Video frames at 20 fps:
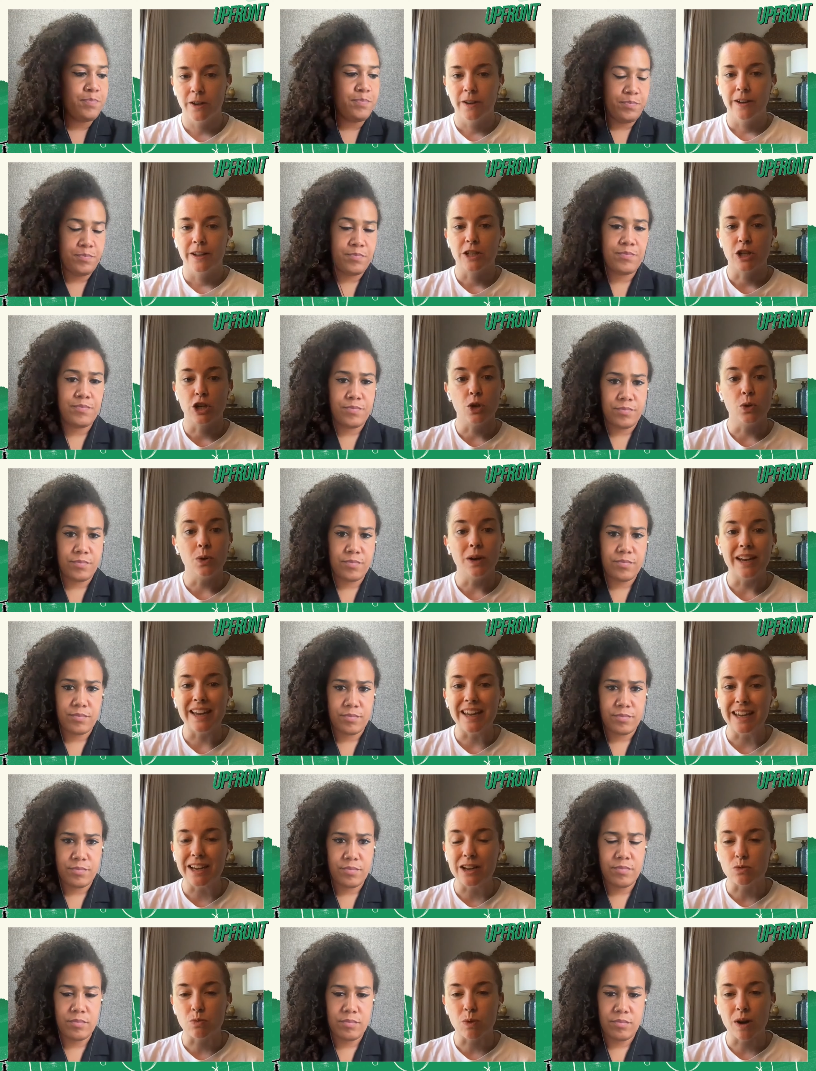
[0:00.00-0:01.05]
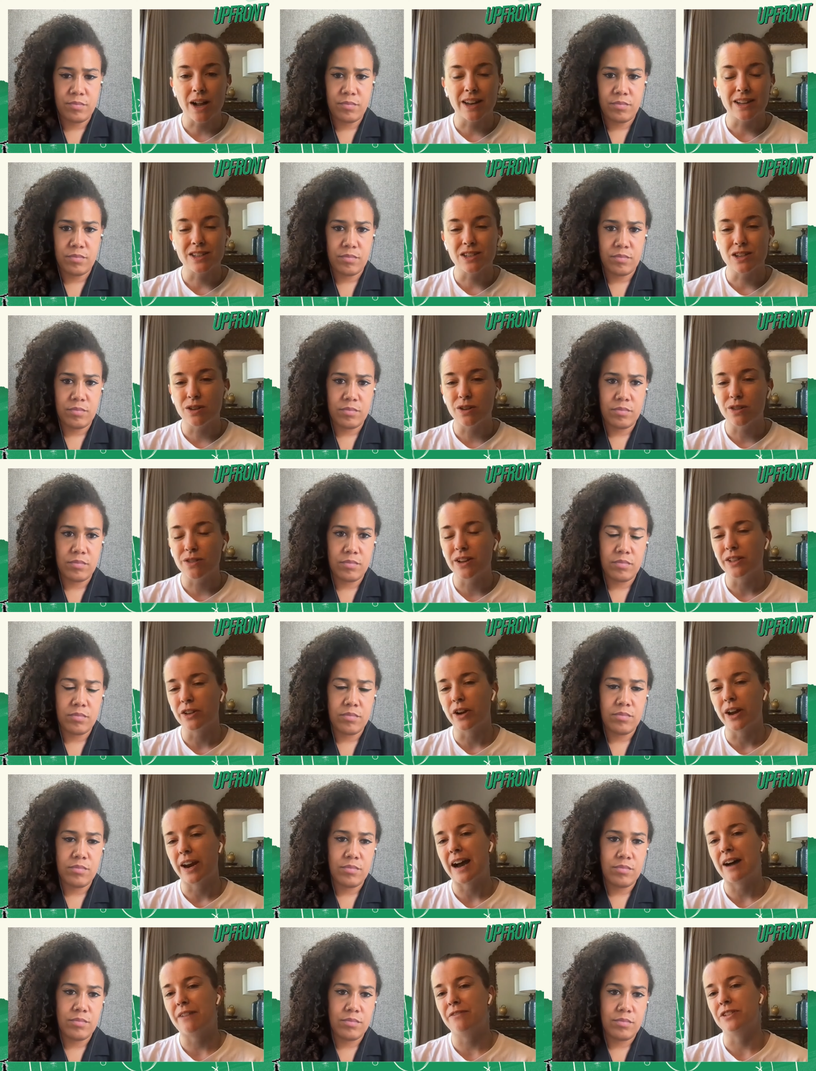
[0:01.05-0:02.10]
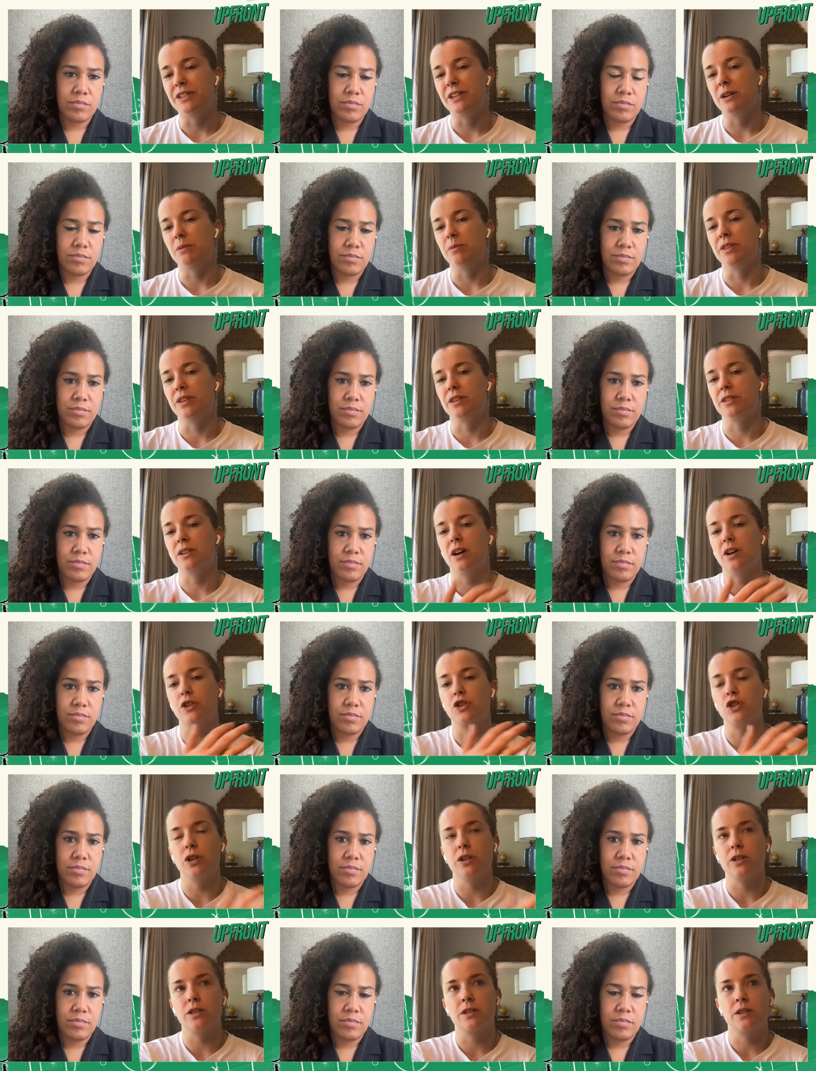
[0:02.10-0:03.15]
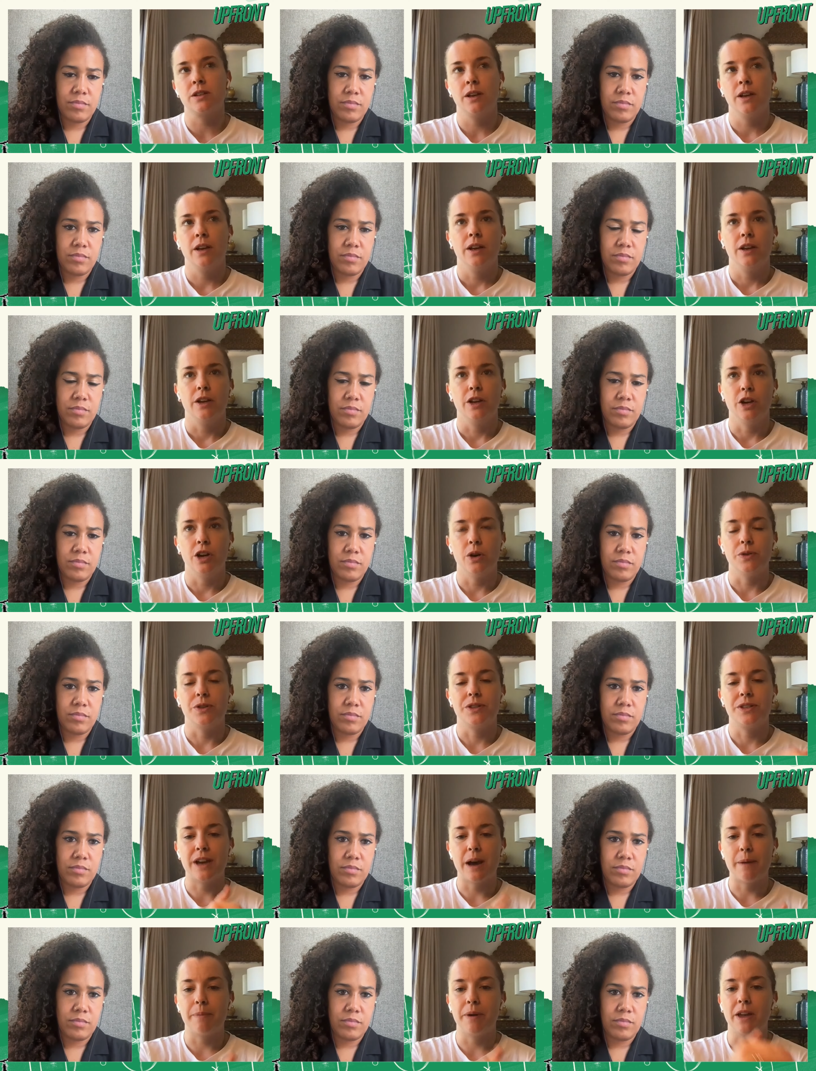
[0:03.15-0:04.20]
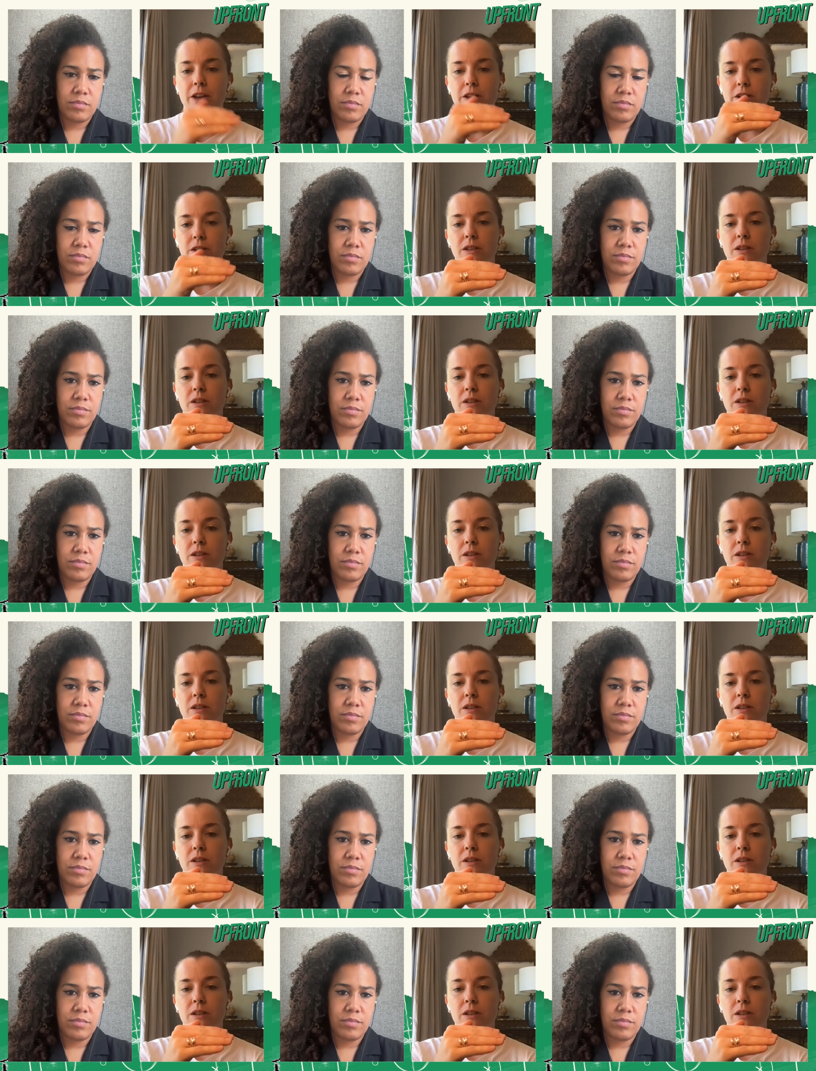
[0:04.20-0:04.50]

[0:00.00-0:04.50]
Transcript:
Speaker 1: It's a new league as well. That's the other thing they're going to have to deal with, is not just, you know, stepping